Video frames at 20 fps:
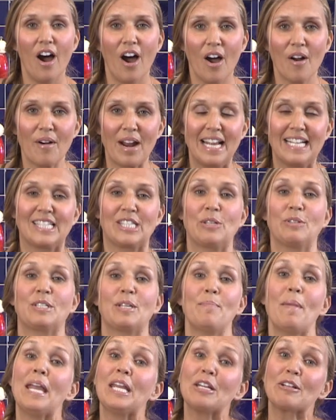All right, so
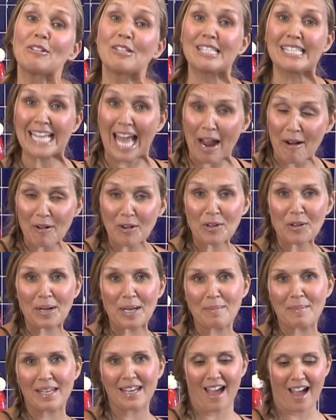to make your sour
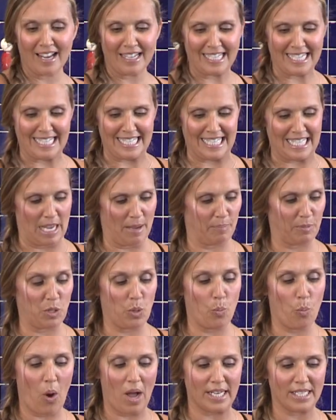cream and onion dip,
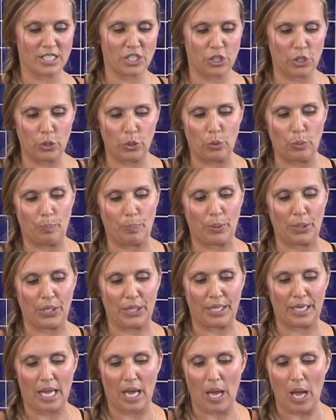you want to
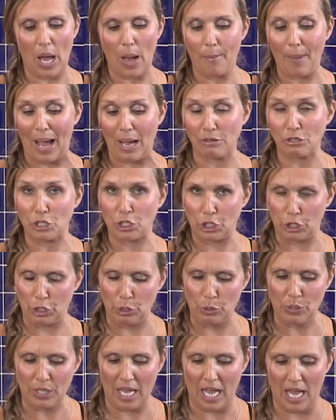put about
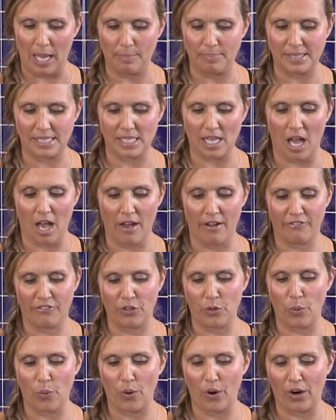2 cups of
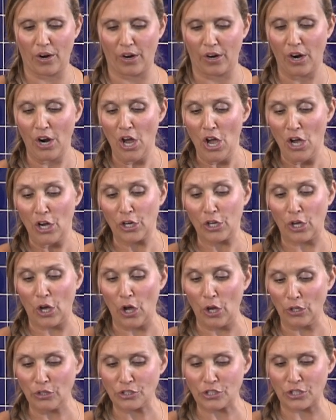your
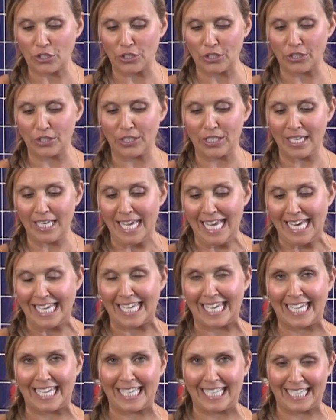cultured
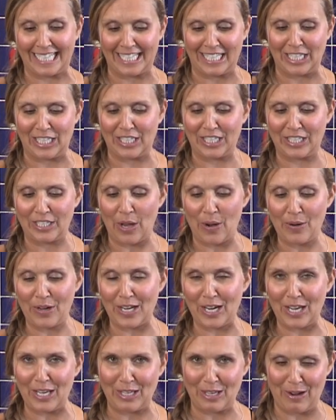
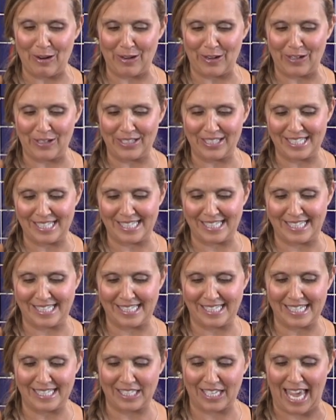coconut yogurt
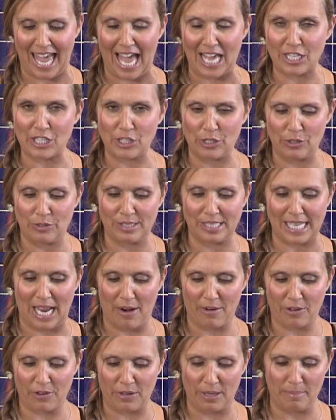cashew
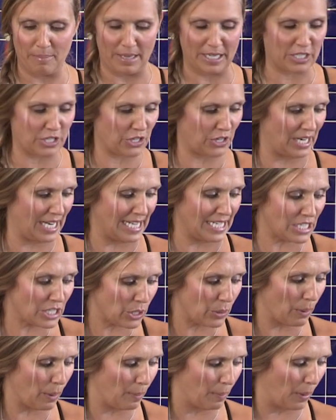sour cream mixture
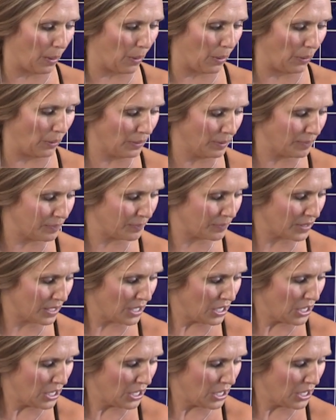into a bowl.